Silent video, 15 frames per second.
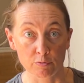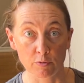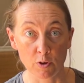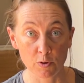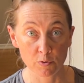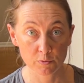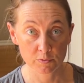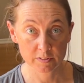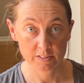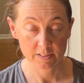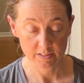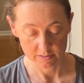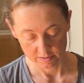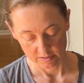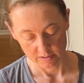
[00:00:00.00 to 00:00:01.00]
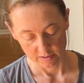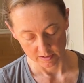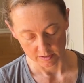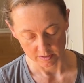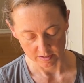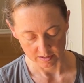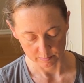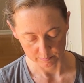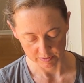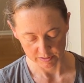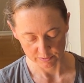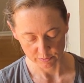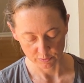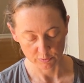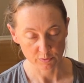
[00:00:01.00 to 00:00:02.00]
phones. Um,
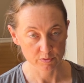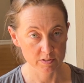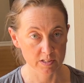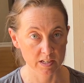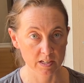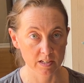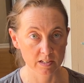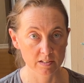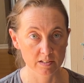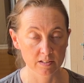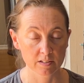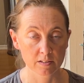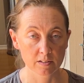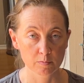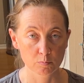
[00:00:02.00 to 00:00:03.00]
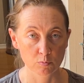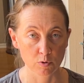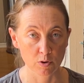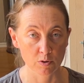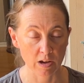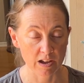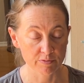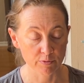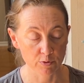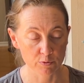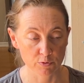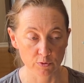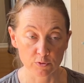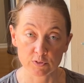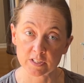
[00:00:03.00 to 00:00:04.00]
these are 13 Pro,
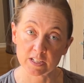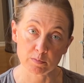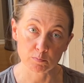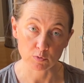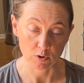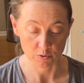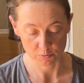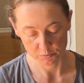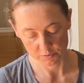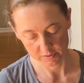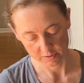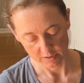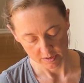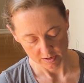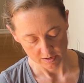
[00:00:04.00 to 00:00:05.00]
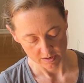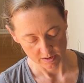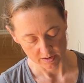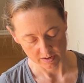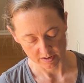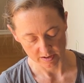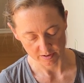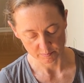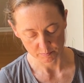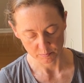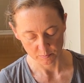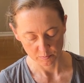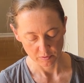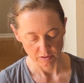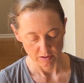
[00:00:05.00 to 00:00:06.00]
iPhone 13 Pros. Um,
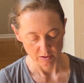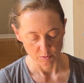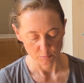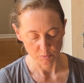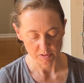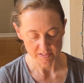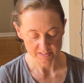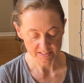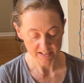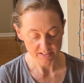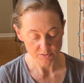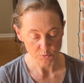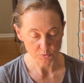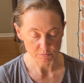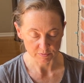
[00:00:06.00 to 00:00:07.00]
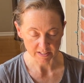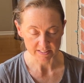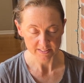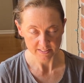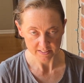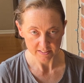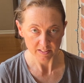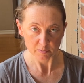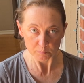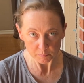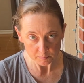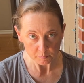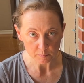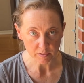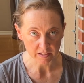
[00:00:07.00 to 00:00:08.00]
we decided to invest in them
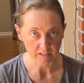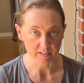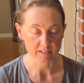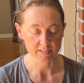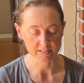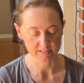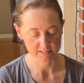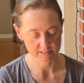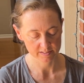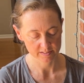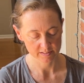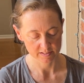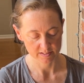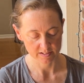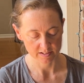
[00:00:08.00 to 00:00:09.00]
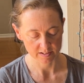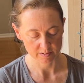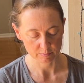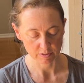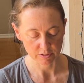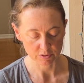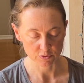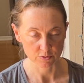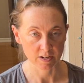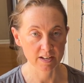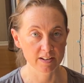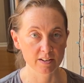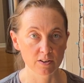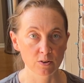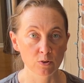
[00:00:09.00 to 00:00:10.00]
because uh, we could trade
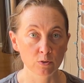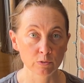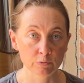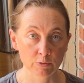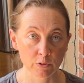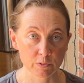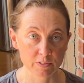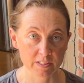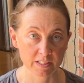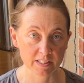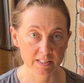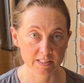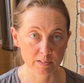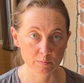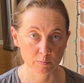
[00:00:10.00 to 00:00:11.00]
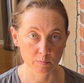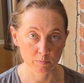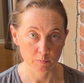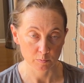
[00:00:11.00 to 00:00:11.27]
in our old phones and get some